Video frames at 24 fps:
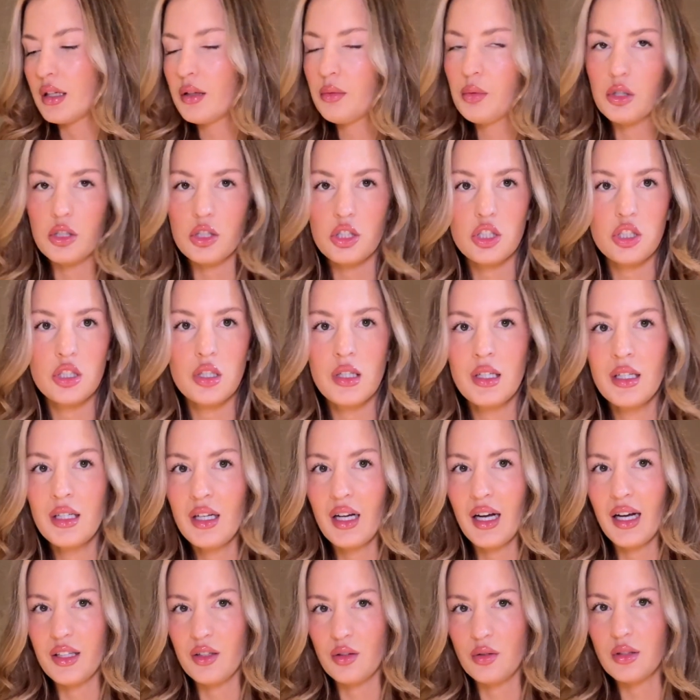which
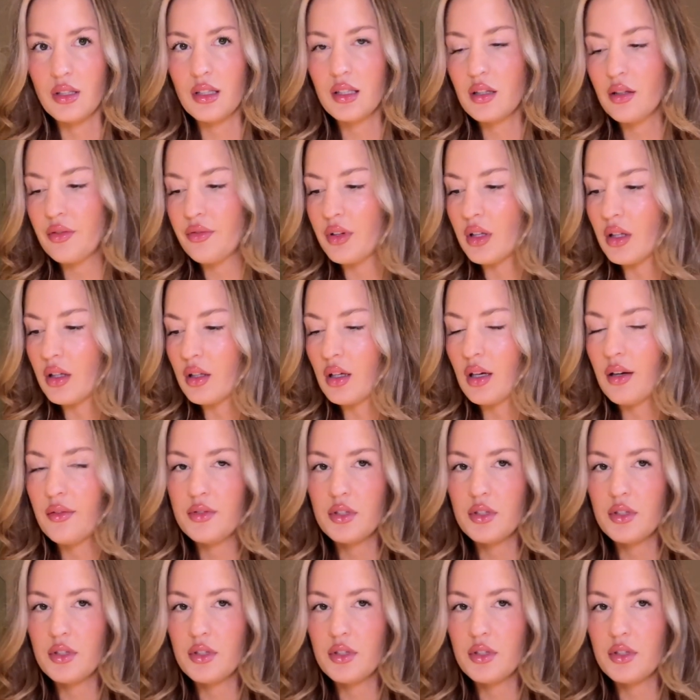I don't like the feeling of.